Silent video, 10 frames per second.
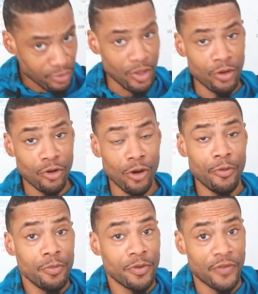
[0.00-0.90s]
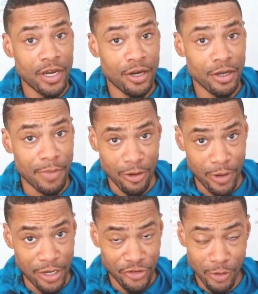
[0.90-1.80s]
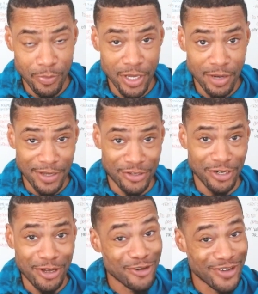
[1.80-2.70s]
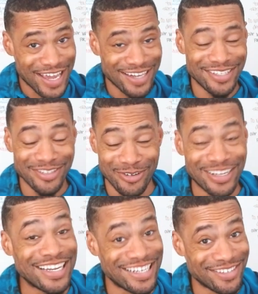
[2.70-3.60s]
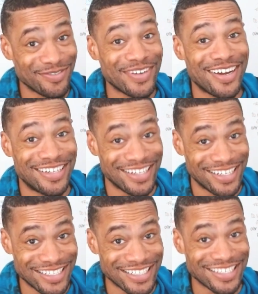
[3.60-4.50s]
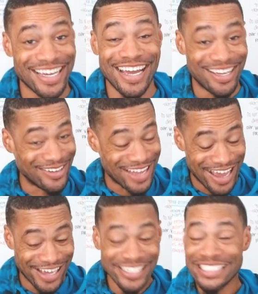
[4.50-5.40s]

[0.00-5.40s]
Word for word: Unicorn poop is very good, by the way. You should go pick it up at your local candy store. It is very delicious. I ain't gonna lie.